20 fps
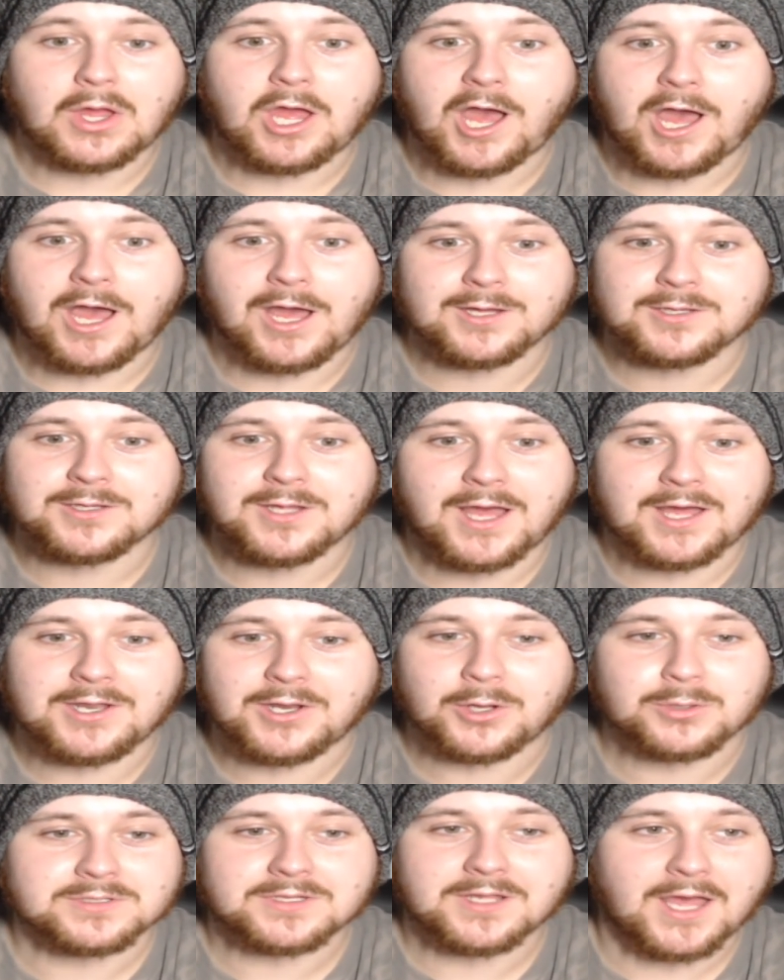I
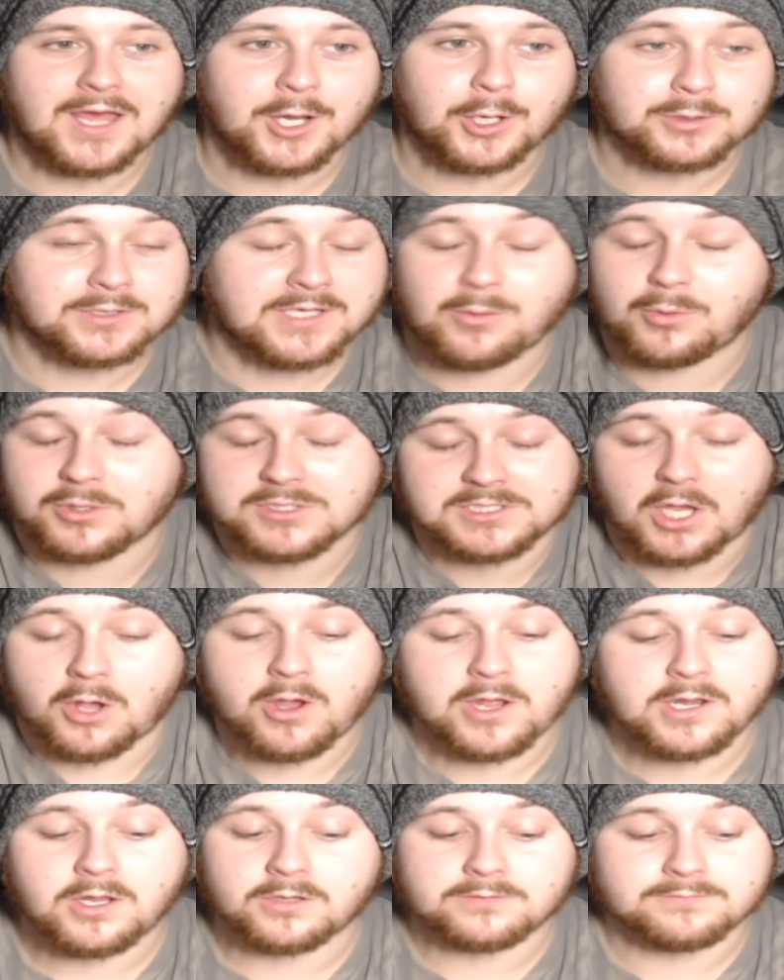don't get what's
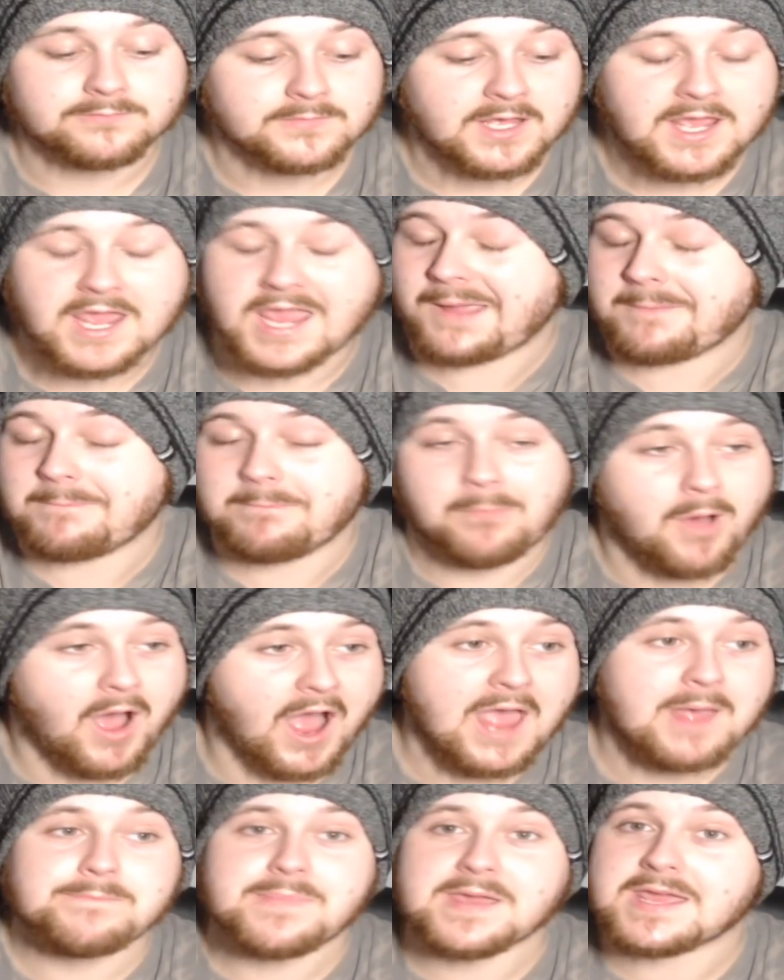going on. It
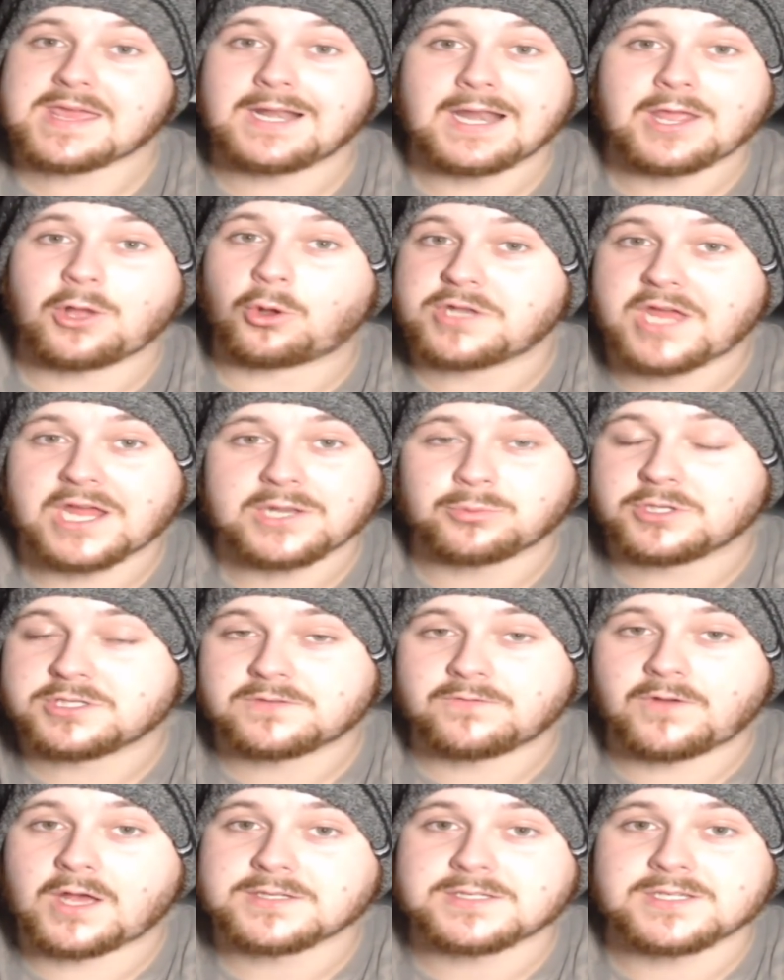might be Leon
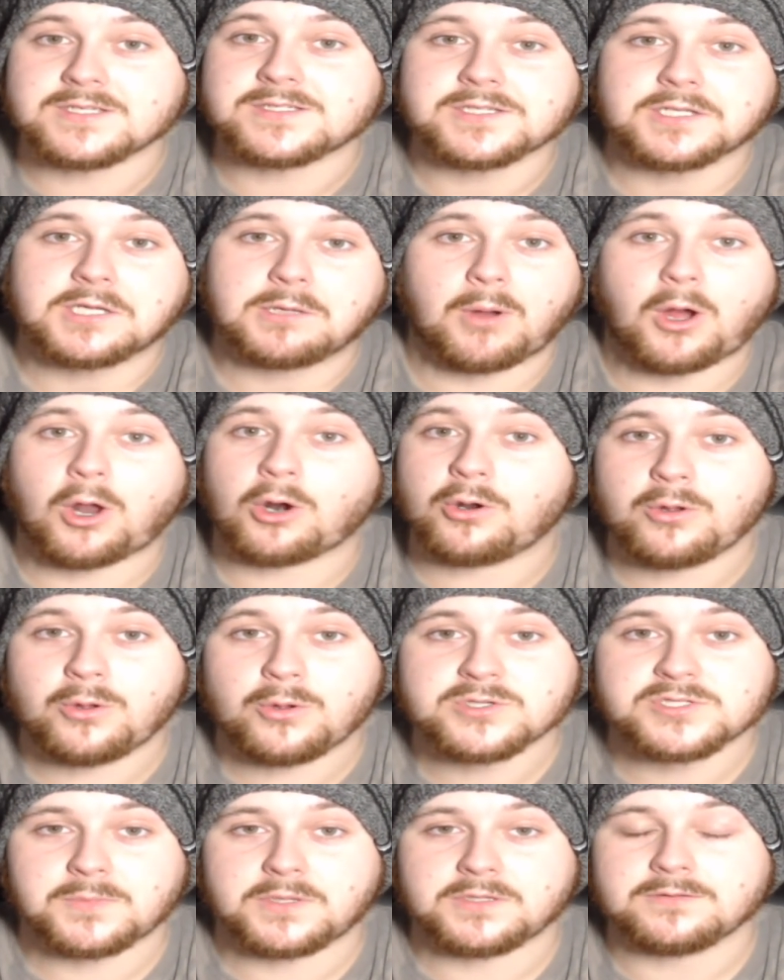Edwards versus Kamaru
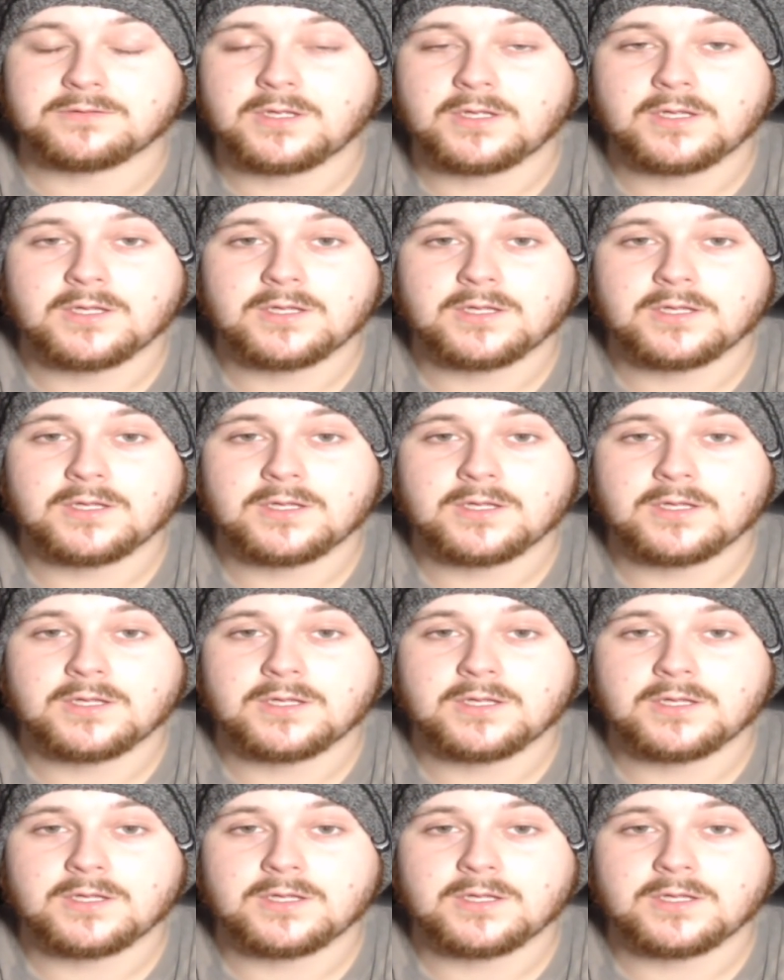Usman.